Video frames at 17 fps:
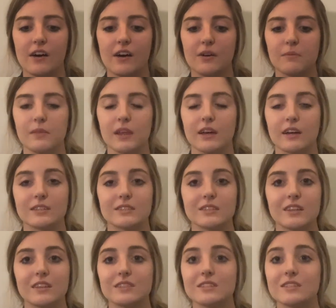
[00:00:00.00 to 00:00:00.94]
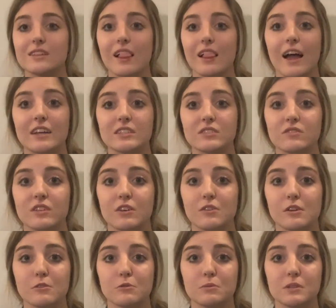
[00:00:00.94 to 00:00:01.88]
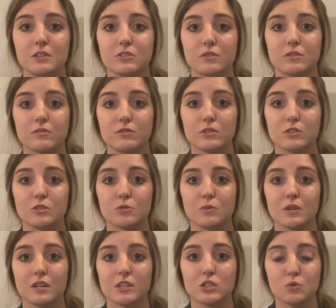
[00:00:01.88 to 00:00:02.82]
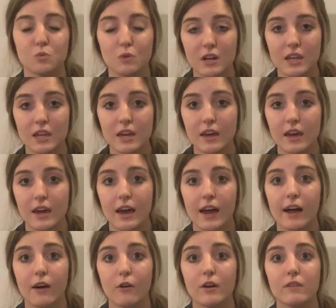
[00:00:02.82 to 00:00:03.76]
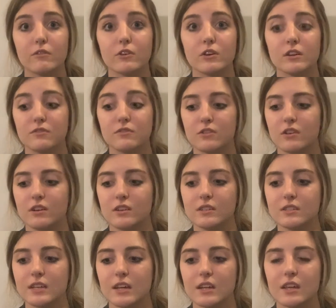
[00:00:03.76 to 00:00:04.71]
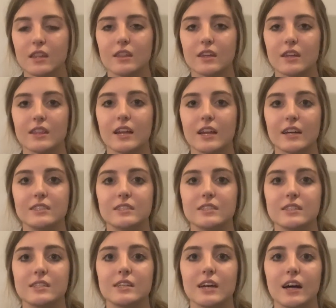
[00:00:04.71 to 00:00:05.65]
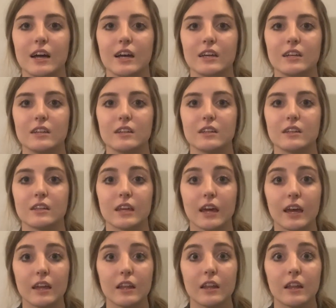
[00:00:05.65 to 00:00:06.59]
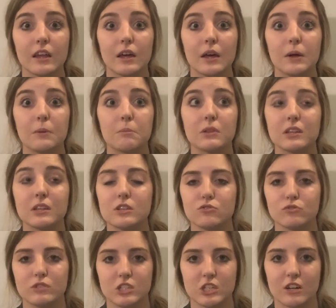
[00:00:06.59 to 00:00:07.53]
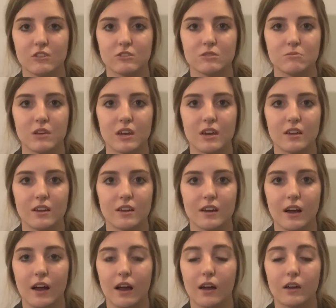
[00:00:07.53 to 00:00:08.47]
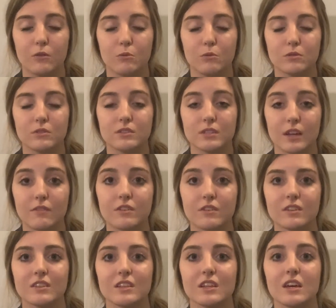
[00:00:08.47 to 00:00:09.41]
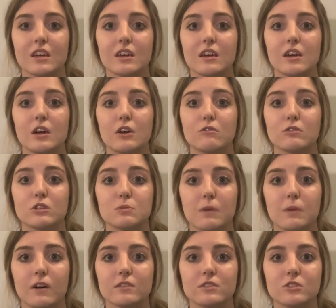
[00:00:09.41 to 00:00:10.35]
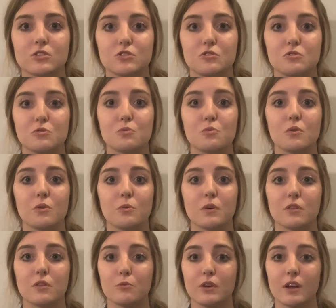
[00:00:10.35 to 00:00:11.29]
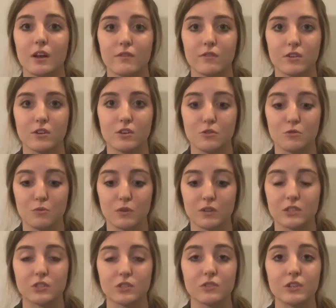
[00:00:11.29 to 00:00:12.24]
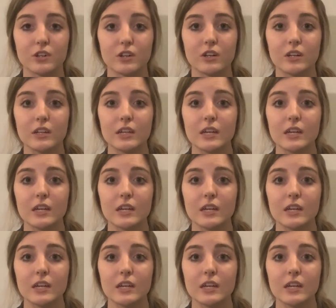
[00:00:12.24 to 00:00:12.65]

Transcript: Like I said, this is the last video I will be doing for 2020. However, if there is anything that I did not get, please reach out to me and I will definitely respond to you with whatever you want to learn.